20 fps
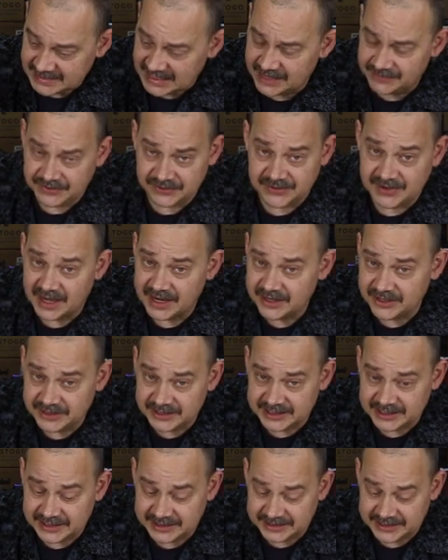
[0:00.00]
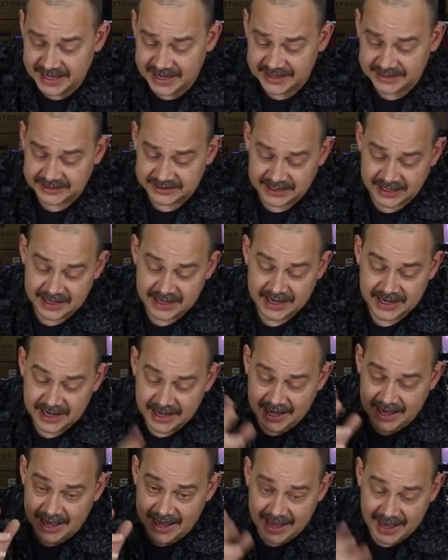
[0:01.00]
if you've got a good set of stands
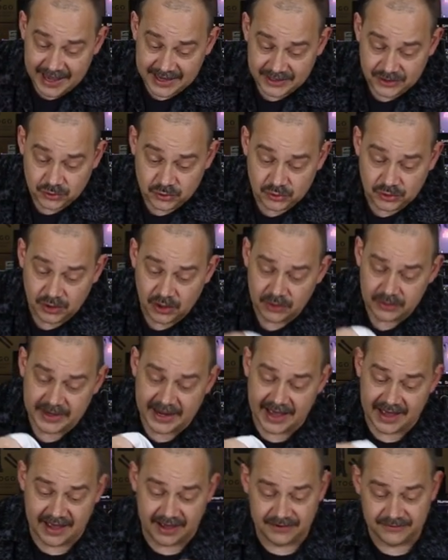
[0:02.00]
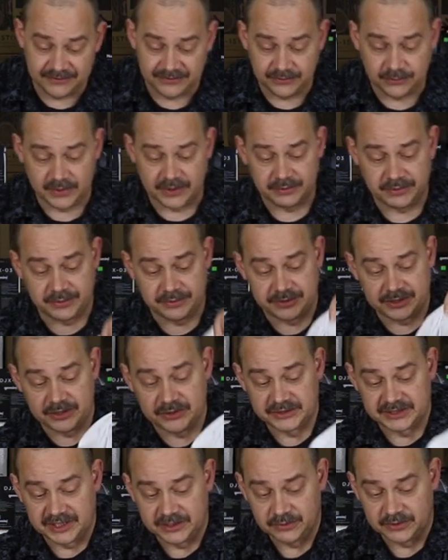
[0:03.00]
and you don't have what we were
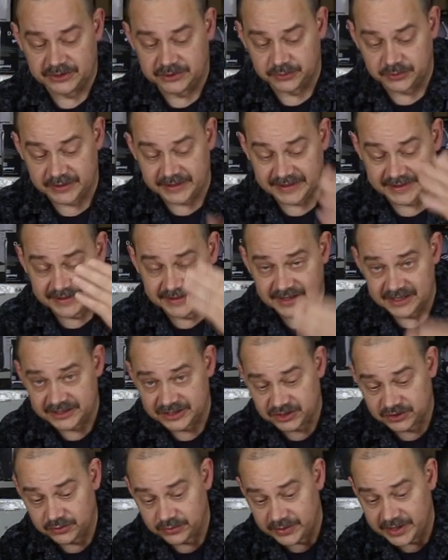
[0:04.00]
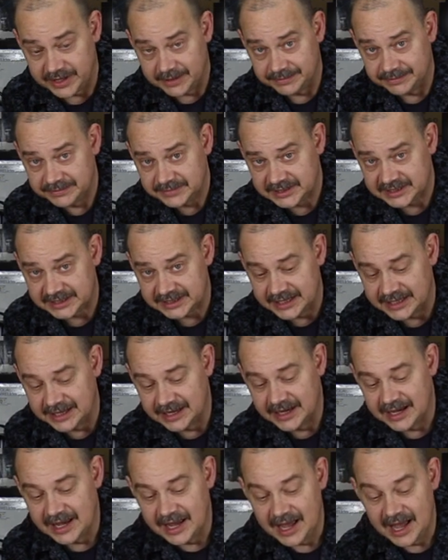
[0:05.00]
using, which were the scrims,
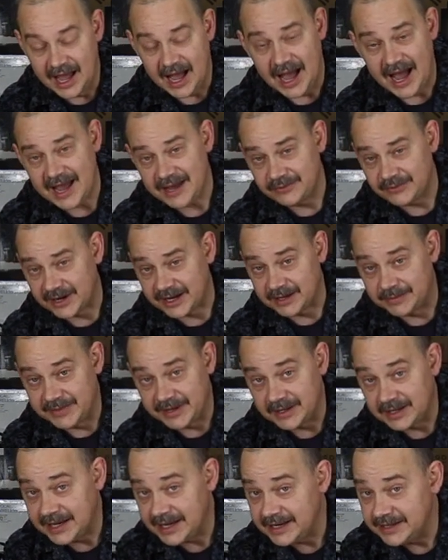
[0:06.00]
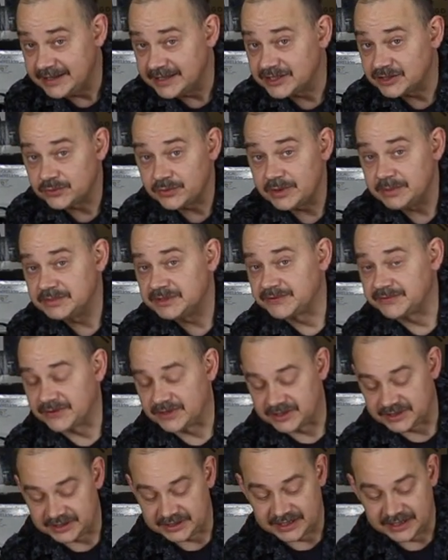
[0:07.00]
I'd recommend getting the scrims
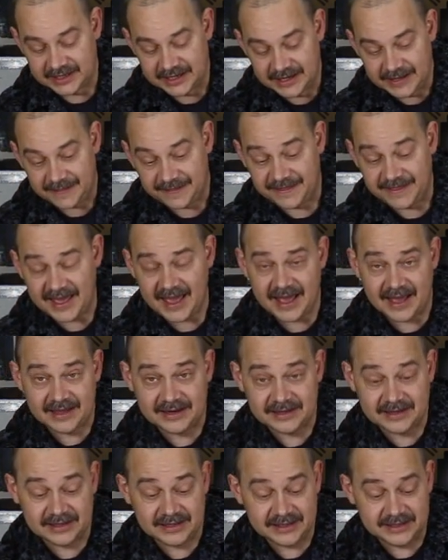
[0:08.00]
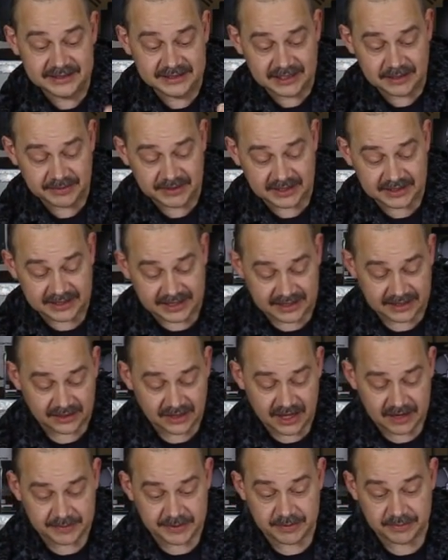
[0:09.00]
first. That is something that a
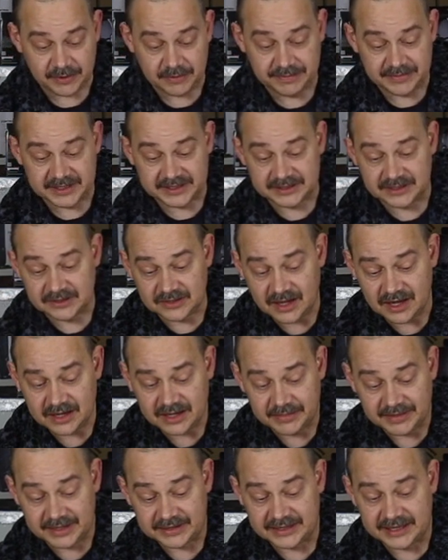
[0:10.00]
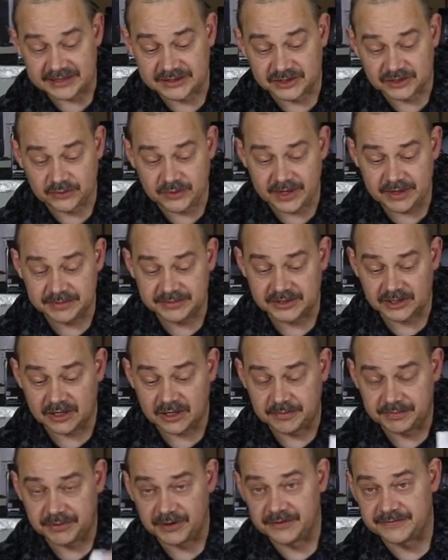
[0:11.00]
lot of people miss to talk about. Now, scrims
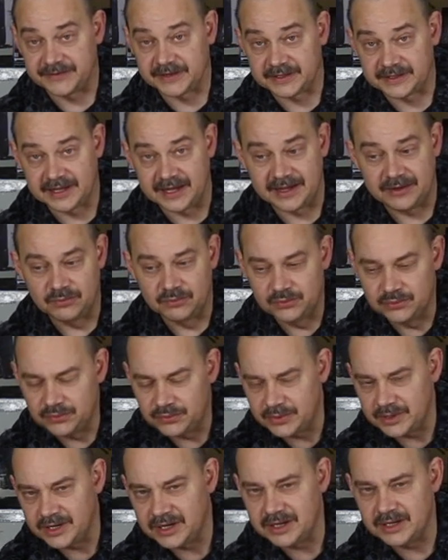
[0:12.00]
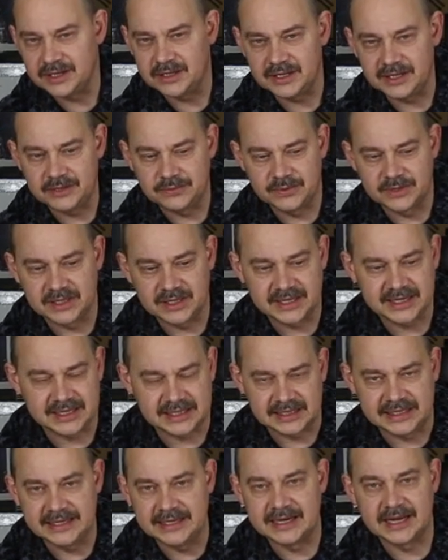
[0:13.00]
are perfect. They really, really
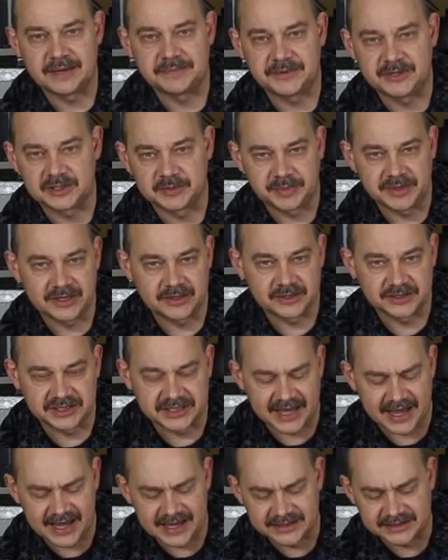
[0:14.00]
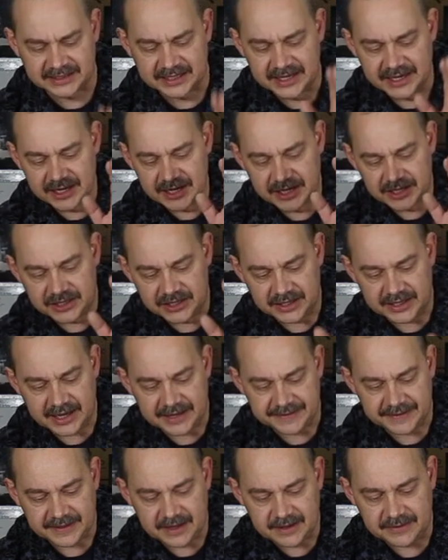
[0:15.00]
clean up your speaker stands. You
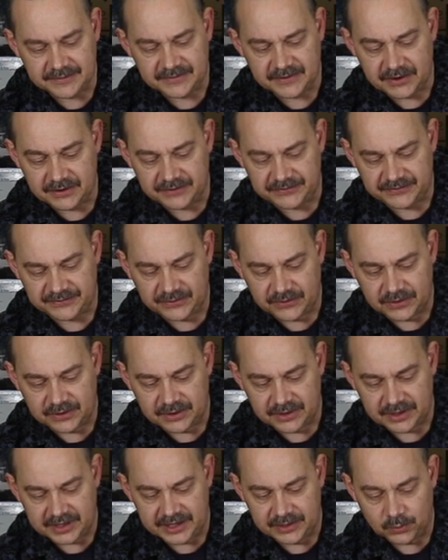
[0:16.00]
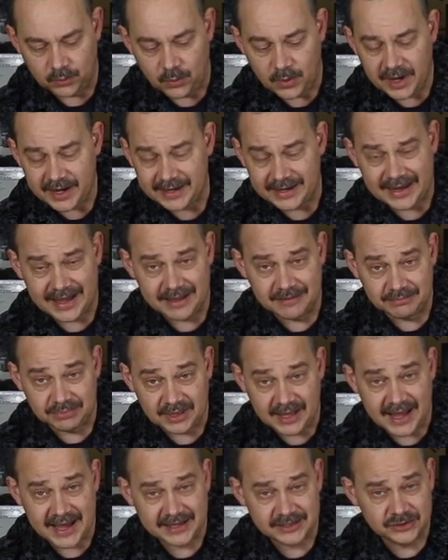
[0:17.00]
get them for in white and
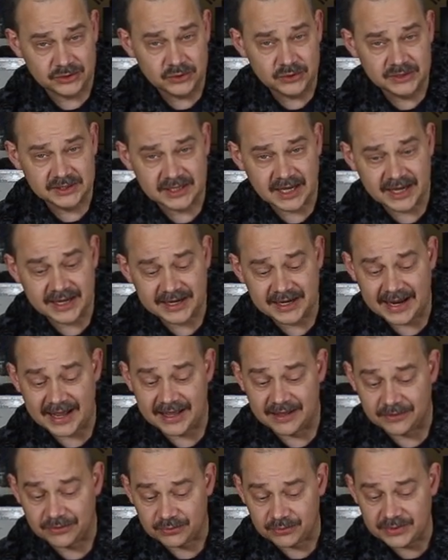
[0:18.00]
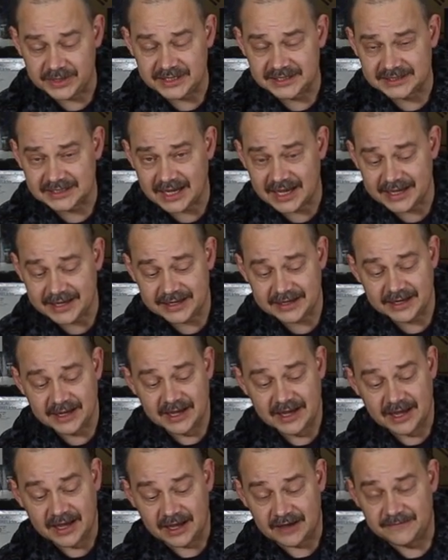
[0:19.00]
black, two-sided and three-sided.
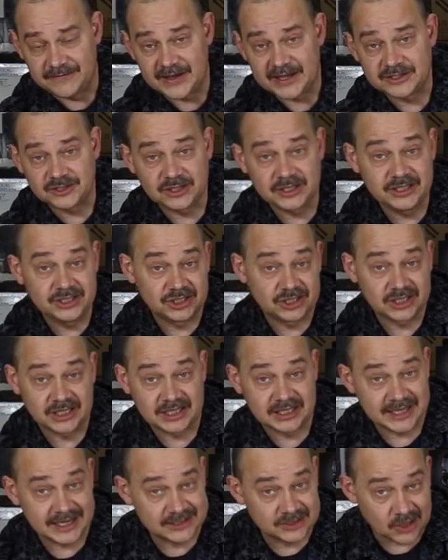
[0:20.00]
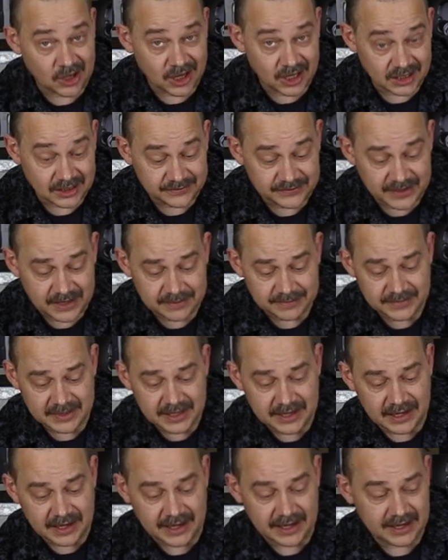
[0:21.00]
Eventually, you should collect all of them.
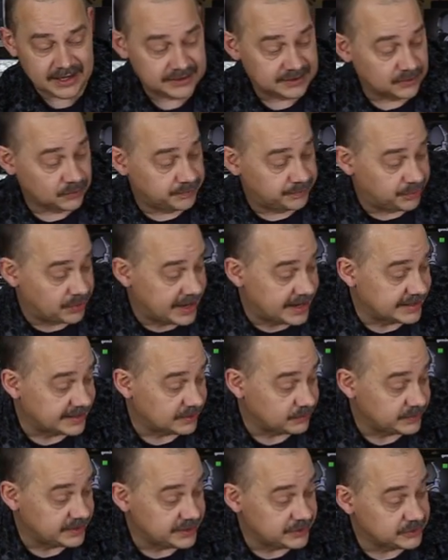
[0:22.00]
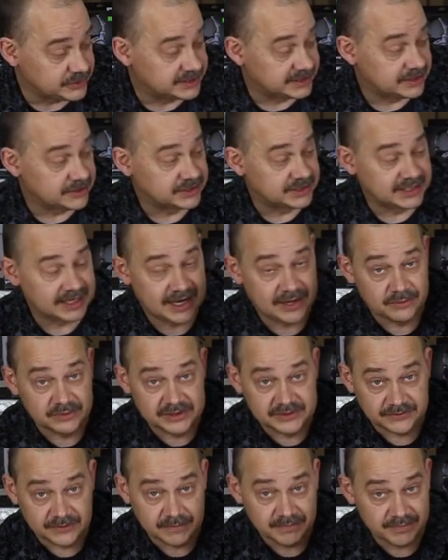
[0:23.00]
Uh, the brand that we used here today
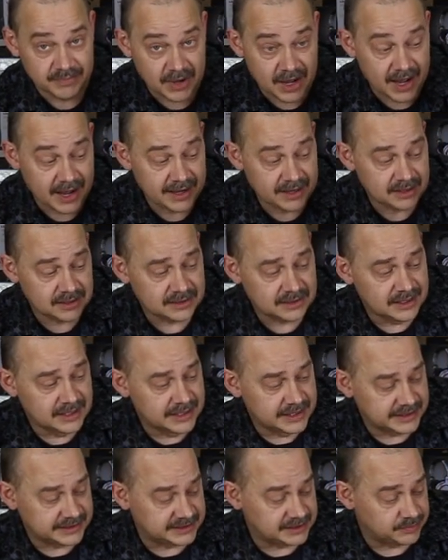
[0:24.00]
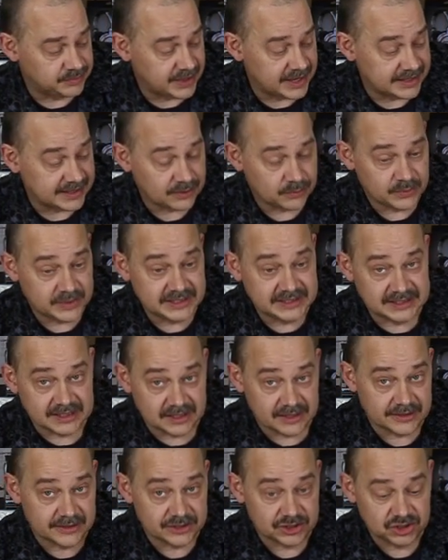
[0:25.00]
was from Pyle. It's the brand that we
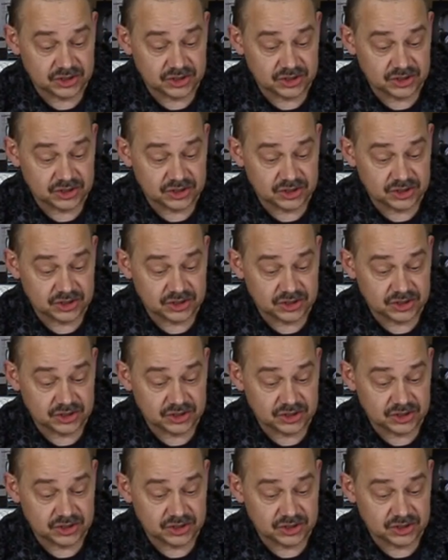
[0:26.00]
sell in our